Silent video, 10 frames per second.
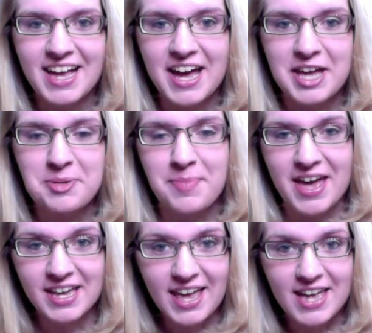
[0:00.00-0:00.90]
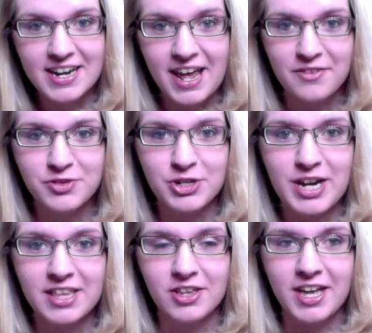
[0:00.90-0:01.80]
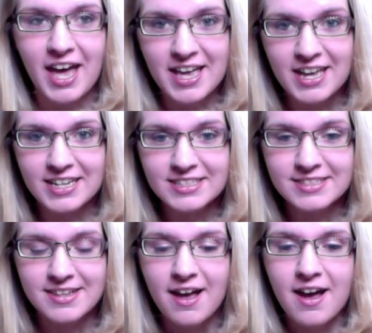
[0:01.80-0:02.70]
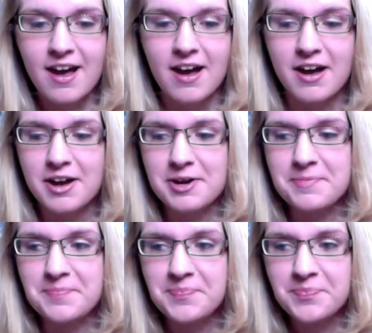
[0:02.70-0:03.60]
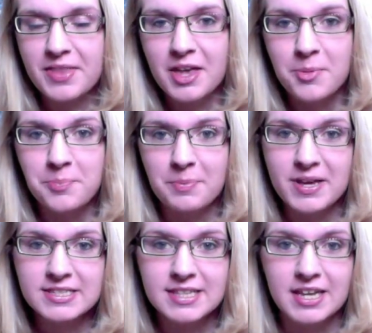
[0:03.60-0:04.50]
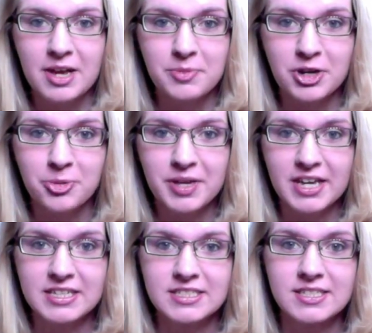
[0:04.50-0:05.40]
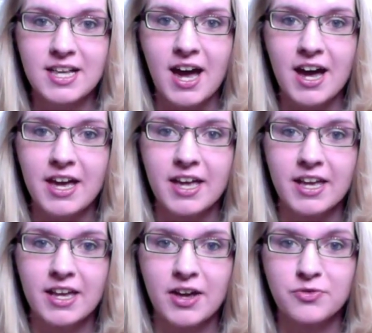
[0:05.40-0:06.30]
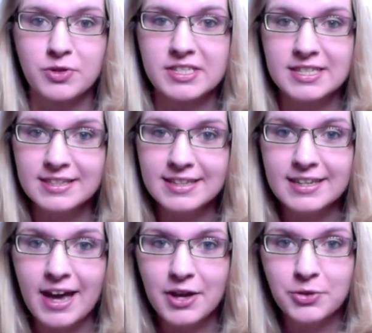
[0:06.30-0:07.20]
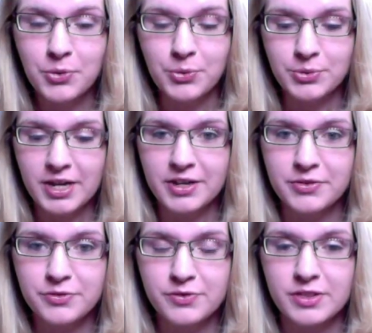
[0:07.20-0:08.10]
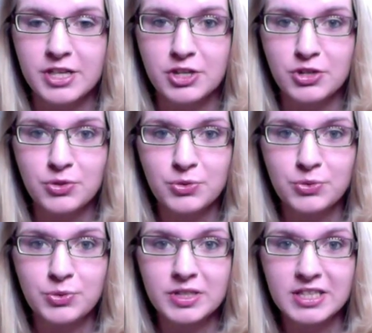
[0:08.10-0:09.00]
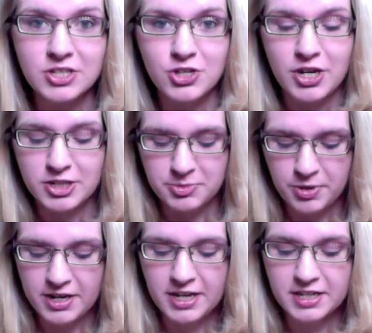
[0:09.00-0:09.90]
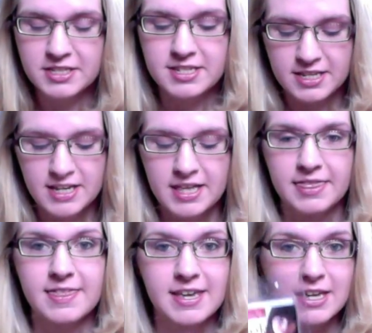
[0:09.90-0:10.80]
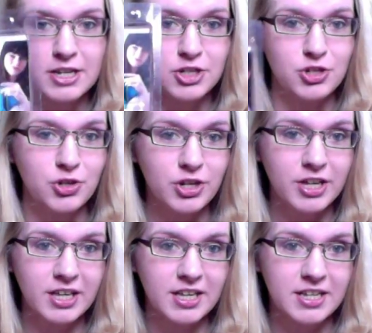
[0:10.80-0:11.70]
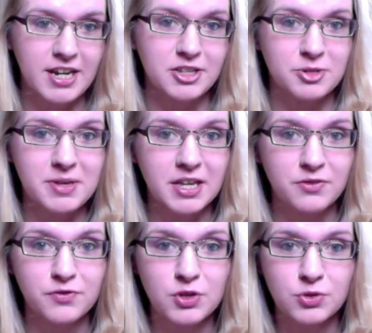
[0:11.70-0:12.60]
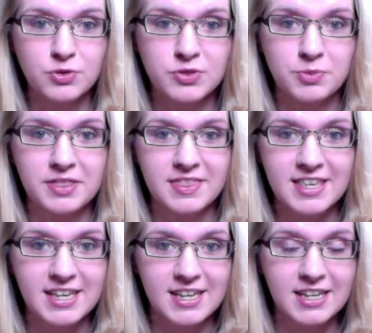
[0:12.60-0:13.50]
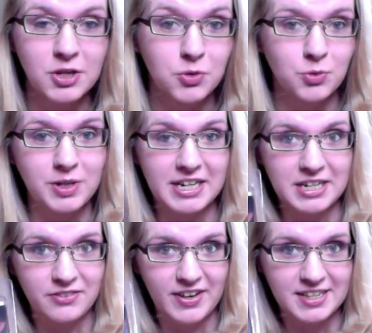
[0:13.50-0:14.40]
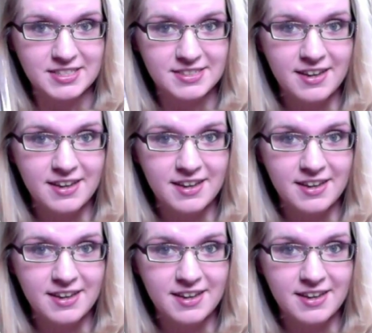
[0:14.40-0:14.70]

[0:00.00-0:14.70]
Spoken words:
I'm back again after a long hiatus, but basically I'm here because I have recently gotten a hold of the new Leisure Arts product, the Knook, not to be confused with the reading device.